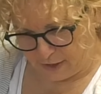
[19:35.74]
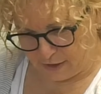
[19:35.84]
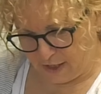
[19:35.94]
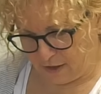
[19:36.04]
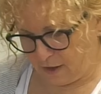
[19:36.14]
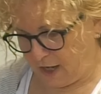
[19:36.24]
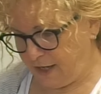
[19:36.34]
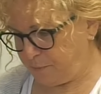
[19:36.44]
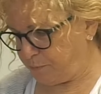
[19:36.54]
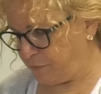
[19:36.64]
can get
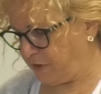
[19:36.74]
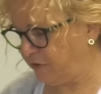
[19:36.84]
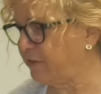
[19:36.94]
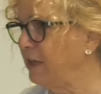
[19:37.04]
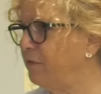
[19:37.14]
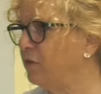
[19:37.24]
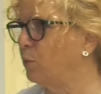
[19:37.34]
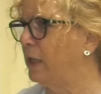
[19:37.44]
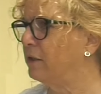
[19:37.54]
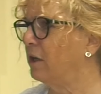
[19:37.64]
this sleeve is
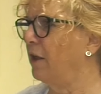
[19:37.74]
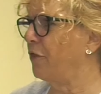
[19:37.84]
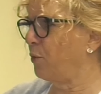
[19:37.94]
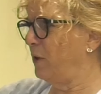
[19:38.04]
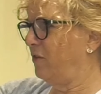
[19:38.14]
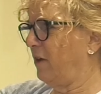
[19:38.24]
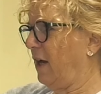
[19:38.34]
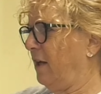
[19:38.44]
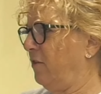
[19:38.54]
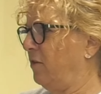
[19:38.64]
welded on 3
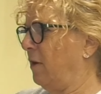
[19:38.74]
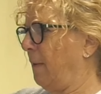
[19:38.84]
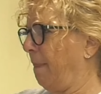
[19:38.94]
sides.